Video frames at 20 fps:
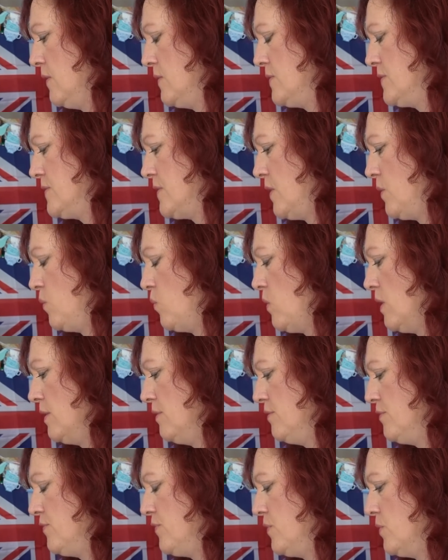So
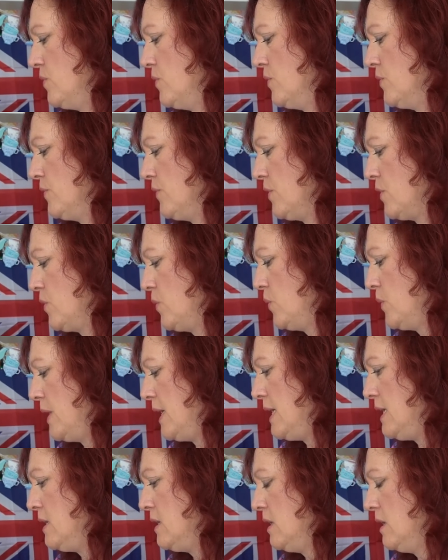one for the
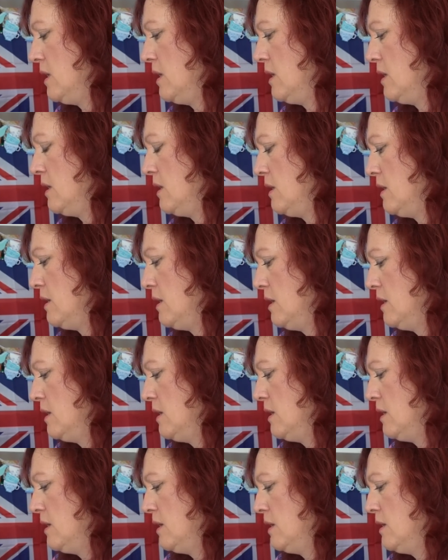Queen.
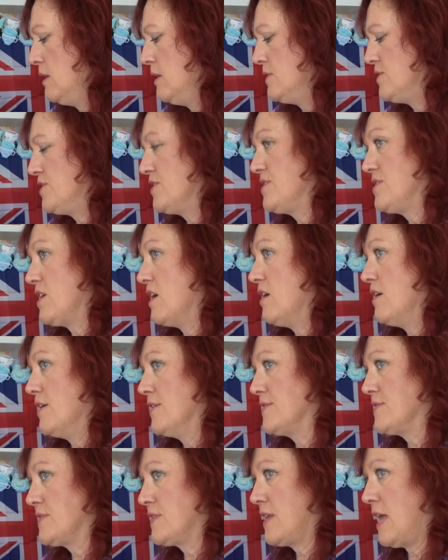Let's just
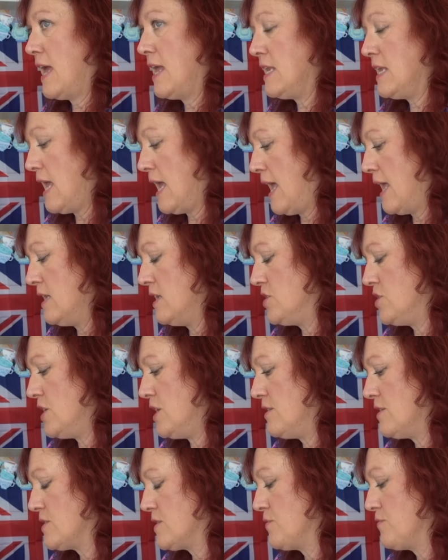ask any
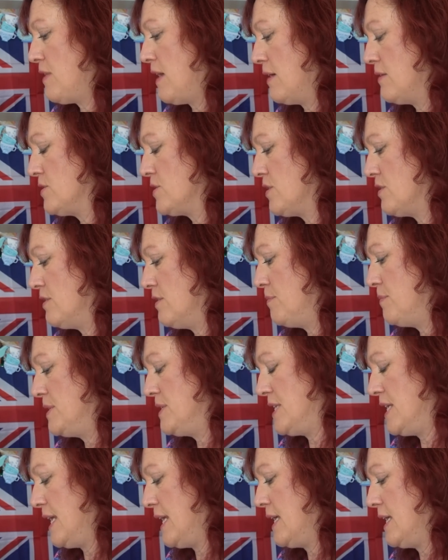energy that's around her,
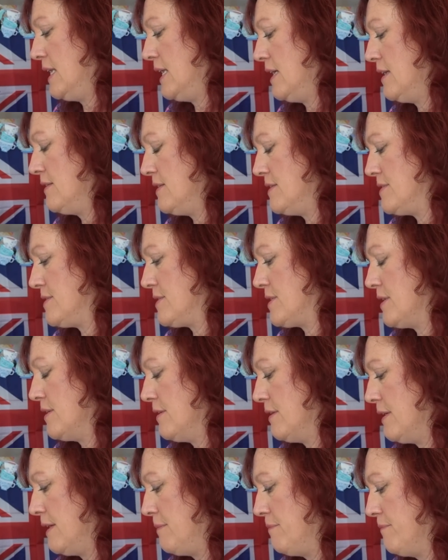particularly at this
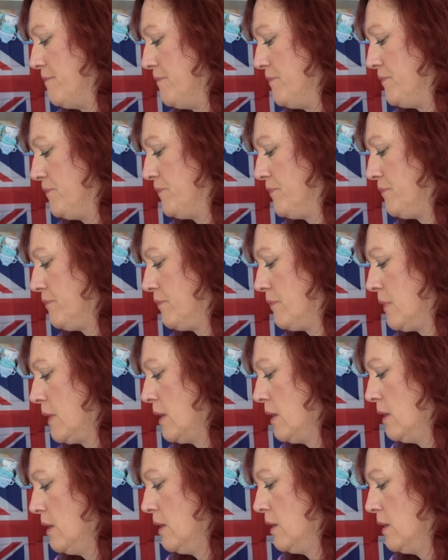time.
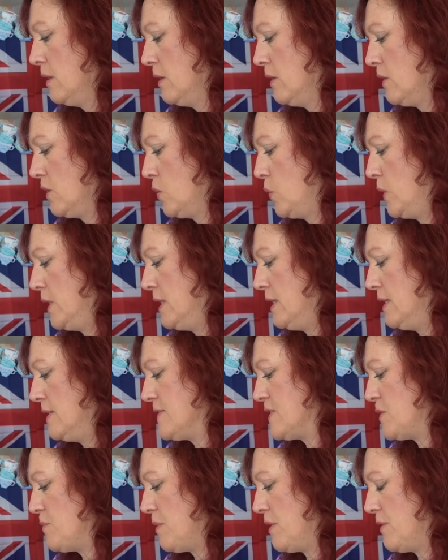Queen
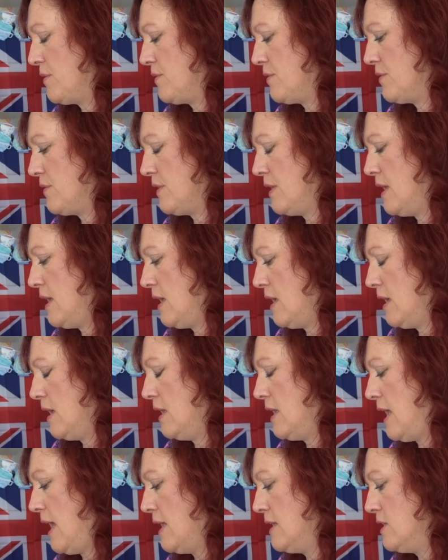Elizabeth,
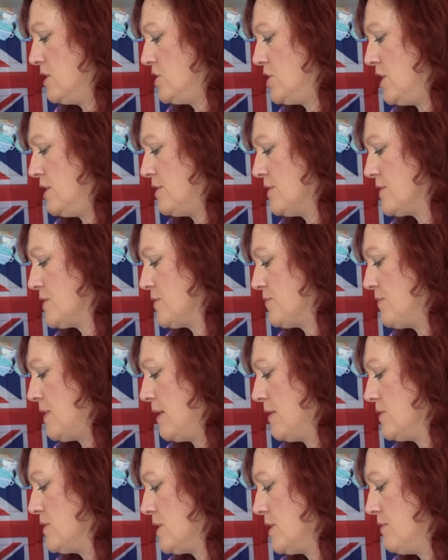an energy that's
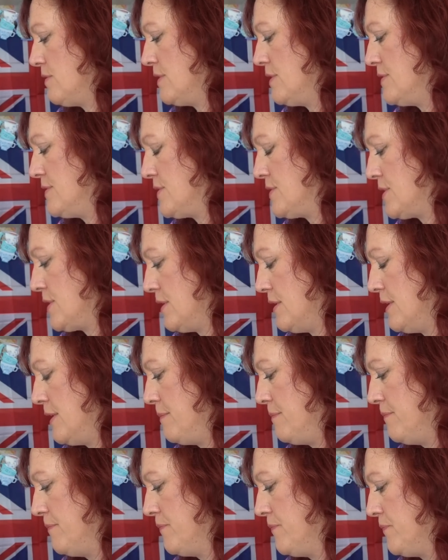around her at this
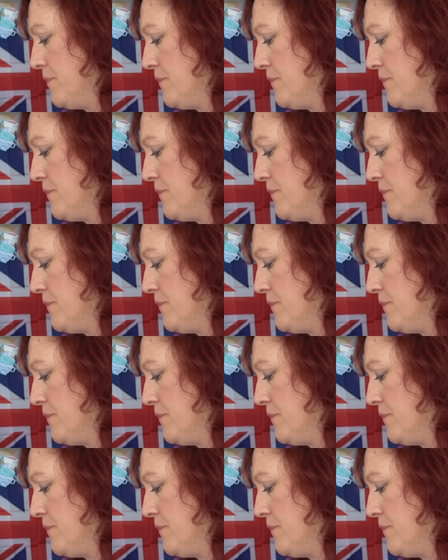time.